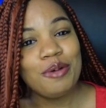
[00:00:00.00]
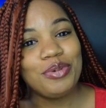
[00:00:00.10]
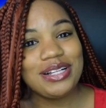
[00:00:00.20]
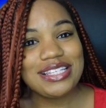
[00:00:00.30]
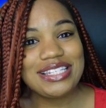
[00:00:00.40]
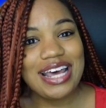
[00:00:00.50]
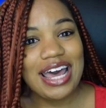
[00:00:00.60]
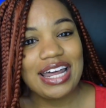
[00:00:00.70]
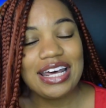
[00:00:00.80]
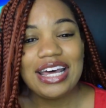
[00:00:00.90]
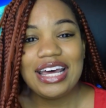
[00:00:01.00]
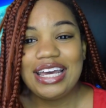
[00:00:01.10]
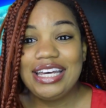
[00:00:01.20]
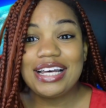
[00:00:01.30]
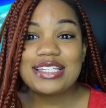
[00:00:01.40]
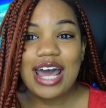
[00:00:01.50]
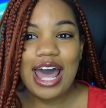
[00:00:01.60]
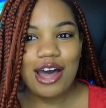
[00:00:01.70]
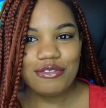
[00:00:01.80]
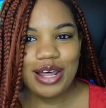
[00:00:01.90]
But instead, he doesn't
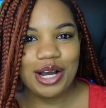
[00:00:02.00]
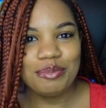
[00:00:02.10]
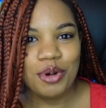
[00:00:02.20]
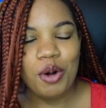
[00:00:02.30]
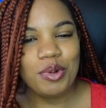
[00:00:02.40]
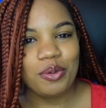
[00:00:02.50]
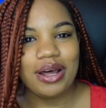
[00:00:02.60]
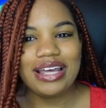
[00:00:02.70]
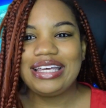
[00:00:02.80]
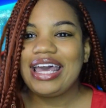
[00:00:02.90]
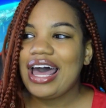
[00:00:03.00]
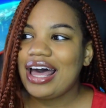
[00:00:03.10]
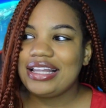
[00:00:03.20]
have like a moment where, like, yeah,